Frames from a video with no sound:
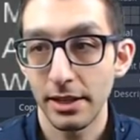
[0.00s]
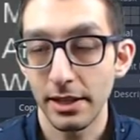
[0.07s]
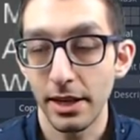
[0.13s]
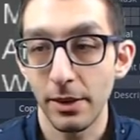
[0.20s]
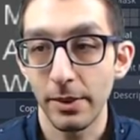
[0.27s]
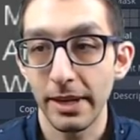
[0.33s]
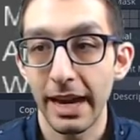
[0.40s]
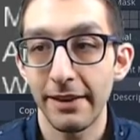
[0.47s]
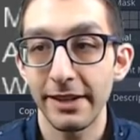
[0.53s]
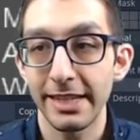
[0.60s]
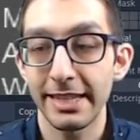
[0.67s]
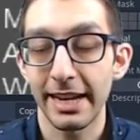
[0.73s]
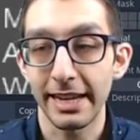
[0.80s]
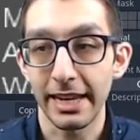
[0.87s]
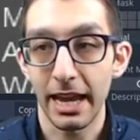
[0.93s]
Now we have a
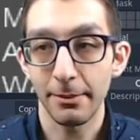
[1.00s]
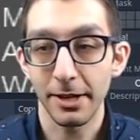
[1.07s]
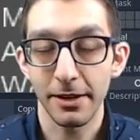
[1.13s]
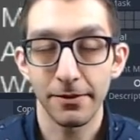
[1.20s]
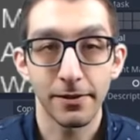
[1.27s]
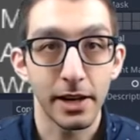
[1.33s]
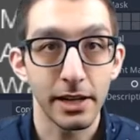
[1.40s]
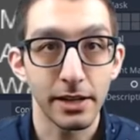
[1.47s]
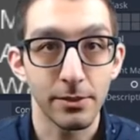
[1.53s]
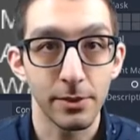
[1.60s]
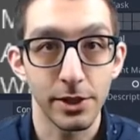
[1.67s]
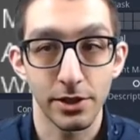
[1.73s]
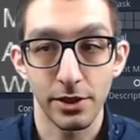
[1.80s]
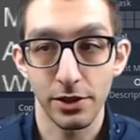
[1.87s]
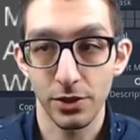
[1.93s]
dynamic font,
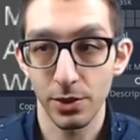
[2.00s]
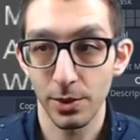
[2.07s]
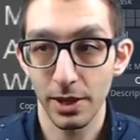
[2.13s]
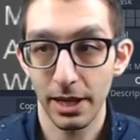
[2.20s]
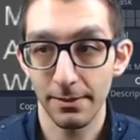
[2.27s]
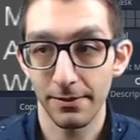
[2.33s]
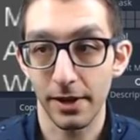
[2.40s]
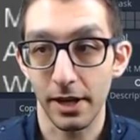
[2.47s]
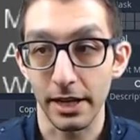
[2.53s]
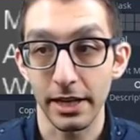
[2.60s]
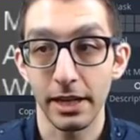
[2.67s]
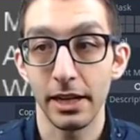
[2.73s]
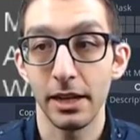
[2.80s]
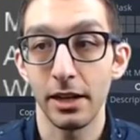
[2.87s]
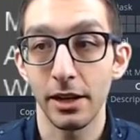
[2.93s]
which is a TrueType font.
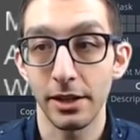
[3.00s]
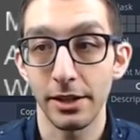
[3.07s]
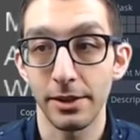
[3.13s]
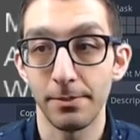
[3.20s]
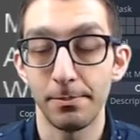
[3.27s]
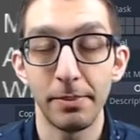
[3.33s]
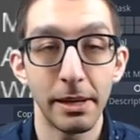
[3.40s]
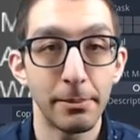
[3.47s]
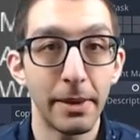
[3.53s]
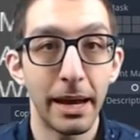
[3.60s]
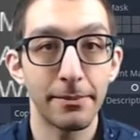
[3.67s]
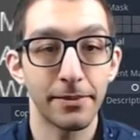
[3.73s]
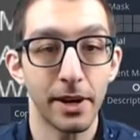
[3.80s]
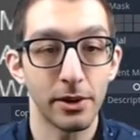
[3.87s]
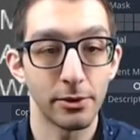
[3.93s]
A
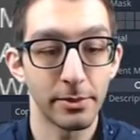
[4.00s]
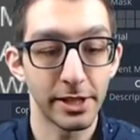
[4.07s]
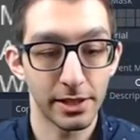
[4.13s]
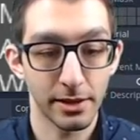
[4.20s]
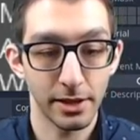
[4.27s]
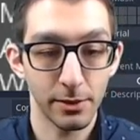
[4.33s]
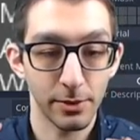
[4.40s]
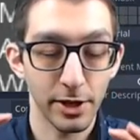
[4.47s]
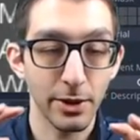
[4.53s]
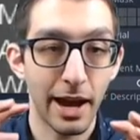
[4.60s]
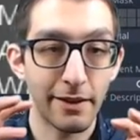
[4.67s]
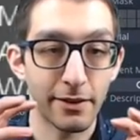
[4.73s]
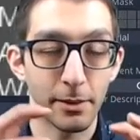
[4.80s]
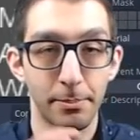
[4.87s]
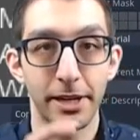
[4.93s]
bitmap font would be something where you
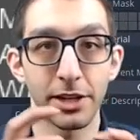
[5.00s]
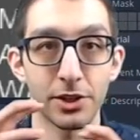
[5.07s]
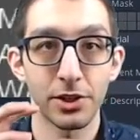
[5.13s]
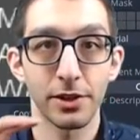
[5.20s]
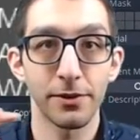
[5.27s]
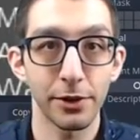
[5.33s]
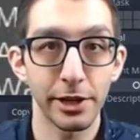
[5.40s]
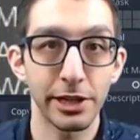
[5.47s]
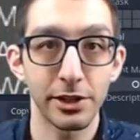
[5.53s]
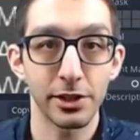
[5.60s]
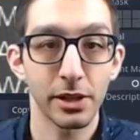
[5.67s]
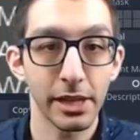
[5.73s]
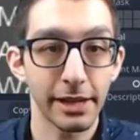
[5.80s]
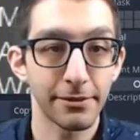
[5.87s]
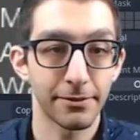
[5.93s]
have a picture for each
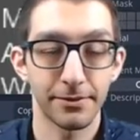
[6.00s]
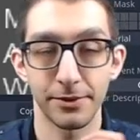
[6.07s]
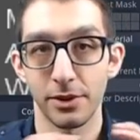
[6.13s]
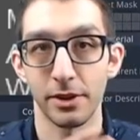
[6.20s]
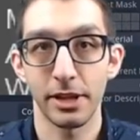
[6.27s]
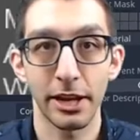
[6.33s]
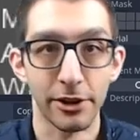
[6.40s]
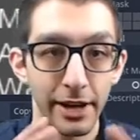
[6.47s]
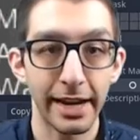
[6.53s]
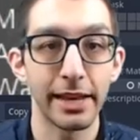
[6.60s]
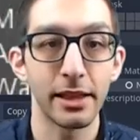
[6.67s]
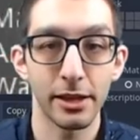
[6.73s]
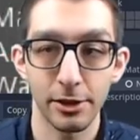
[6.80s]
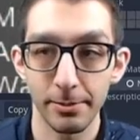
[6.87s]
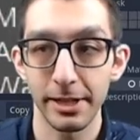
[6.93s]
glyph. So the letter A,
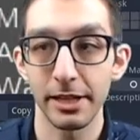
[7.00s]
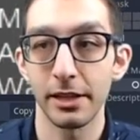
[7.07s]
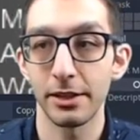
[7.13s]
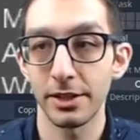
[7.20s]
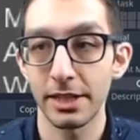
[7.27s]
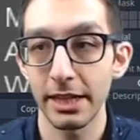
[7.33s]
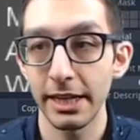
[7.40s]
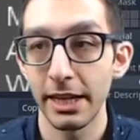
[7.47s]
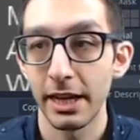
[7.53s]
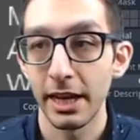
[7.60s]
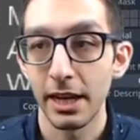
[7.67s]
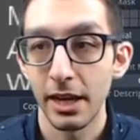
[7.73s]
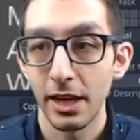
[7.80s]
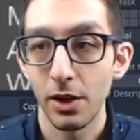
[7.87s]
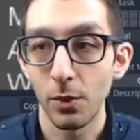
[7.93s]
letter B, letter C.
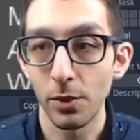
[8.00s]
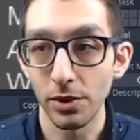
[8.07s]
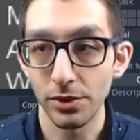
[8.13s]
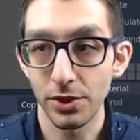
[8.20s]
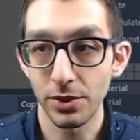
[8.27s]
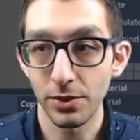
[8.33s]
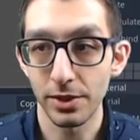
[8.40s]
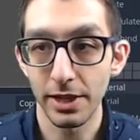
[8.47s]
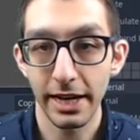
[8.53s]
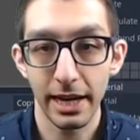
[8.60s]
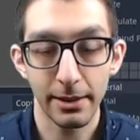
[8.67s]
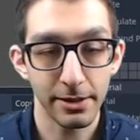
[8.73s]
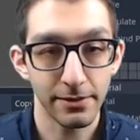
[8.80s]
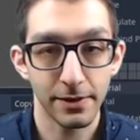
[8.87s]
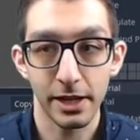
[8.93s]
We'll choose
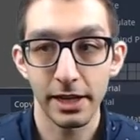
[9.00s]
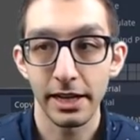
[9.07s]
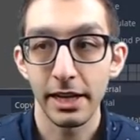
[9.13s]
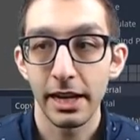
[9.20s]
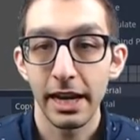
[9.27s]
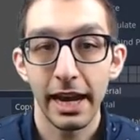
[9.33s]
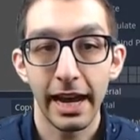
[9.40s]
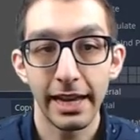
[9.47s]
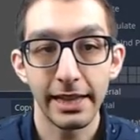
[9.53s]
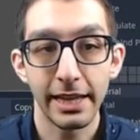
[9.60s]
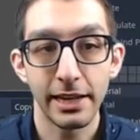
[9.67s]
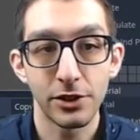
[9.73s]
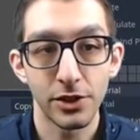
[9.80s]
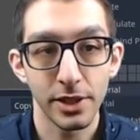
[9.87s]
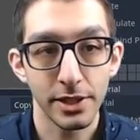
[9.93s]
dynamic font. And
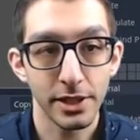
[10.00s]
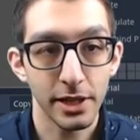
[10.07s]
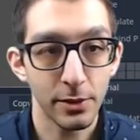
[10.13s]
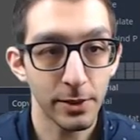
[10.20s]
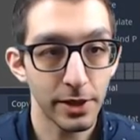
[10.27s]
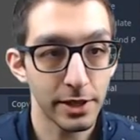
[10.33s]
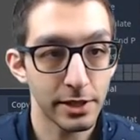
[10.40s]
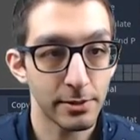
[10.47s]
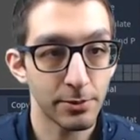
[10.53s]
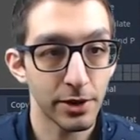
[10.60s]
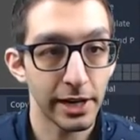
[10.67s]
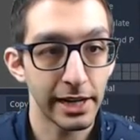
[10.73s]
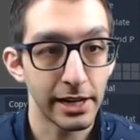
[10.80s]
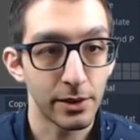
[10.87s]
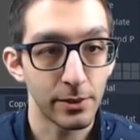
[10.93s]
then just like with the
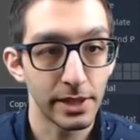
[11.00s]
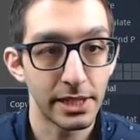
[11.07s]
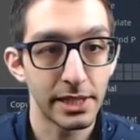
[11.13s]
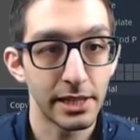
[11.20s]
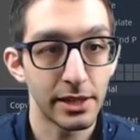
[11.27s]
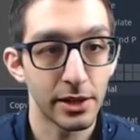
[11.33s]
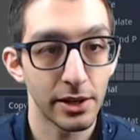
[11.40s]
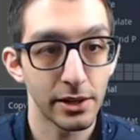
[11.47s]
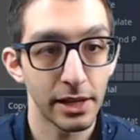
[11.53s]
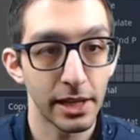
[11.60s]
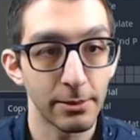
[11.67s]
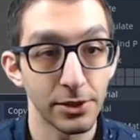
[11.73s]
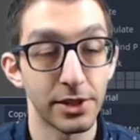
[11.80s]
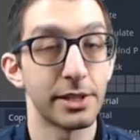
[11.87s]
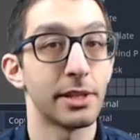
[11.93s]
sprite, we see that our
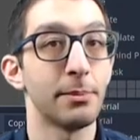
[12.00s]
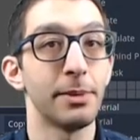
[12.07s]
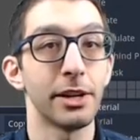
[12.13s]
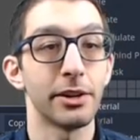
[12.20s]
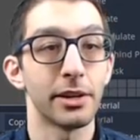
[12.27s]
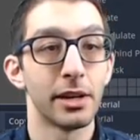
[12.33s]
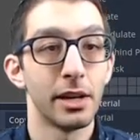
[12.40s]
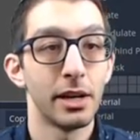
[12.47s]
label disappeared.